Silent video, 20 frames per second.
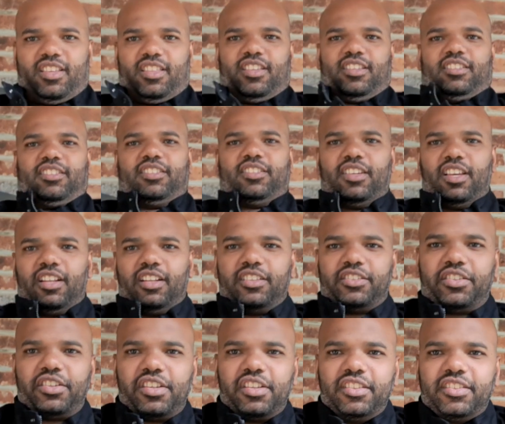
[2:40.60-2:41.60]
this is and
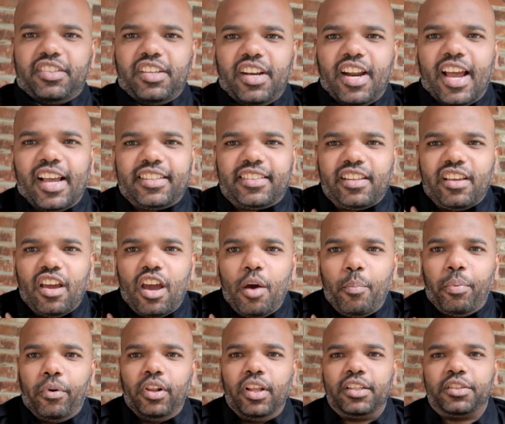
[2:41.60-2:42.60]
as you can see it has the
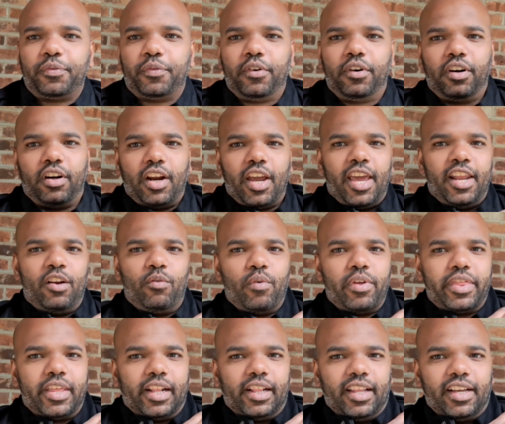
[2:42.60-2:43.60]
epaulets for
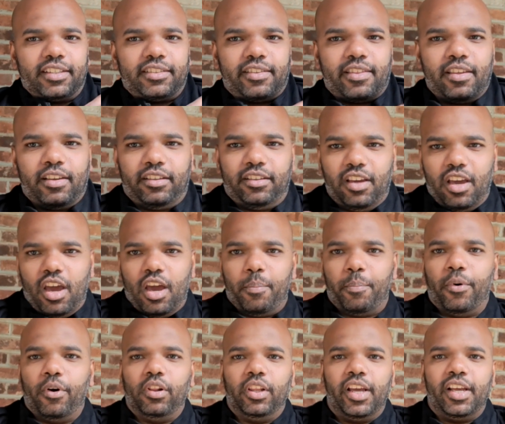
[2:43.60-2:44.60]
anyone that likes the
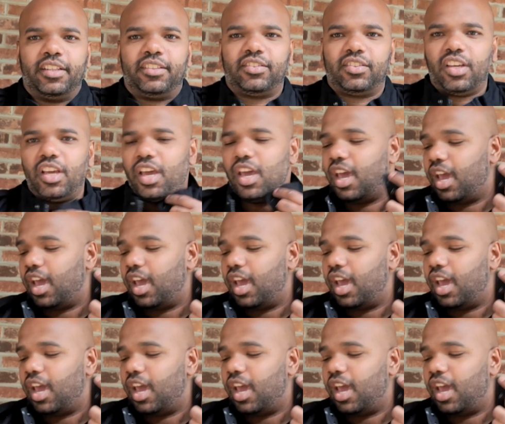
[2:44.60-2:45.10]
epaulets